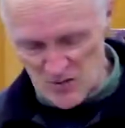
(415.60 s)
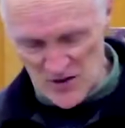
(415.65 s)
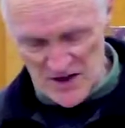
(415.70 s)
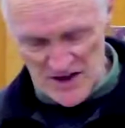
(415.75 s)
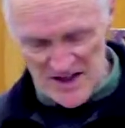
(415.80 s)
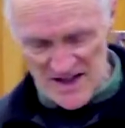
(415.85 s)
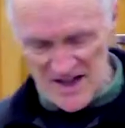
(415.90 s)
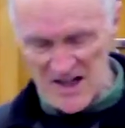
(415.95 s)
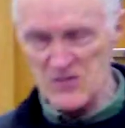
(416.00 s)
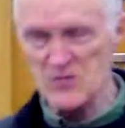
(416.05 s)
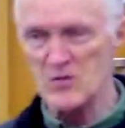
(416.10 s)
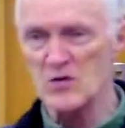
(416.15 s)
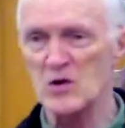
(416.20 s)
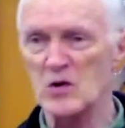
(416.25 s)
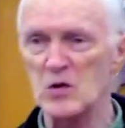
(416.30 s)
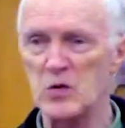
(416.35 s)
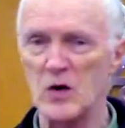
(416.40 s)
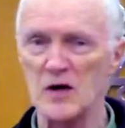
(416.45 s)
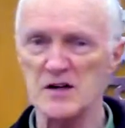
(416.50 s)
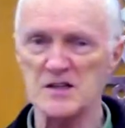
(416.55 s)
But
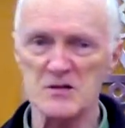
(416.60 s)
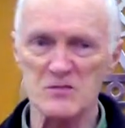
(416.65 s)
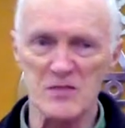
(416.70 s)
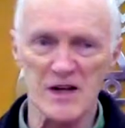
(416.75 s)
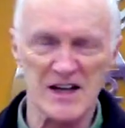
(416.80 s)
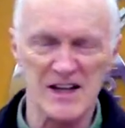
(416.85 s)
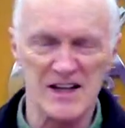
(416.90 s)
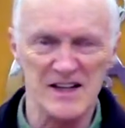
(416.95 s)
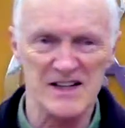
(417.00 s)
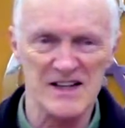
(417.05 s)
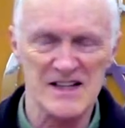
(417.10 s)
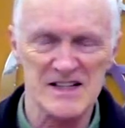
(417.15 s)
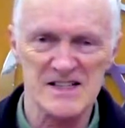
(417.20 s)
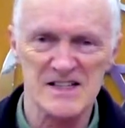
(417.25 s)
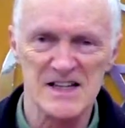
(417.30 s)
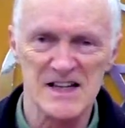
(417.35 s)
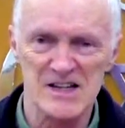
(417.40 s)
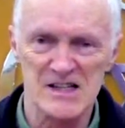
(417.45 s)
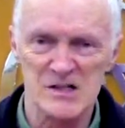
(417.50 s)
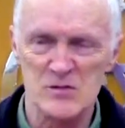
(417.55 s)
even quantum mechanics
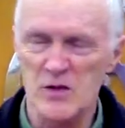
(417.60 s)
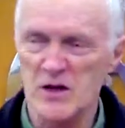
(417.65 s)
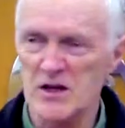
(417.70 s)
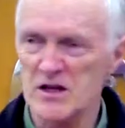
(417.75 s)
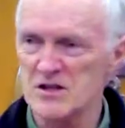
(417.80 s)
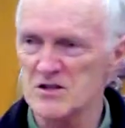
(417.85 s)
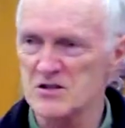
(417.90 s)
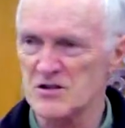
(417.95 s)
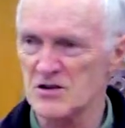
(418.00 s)
now is beginning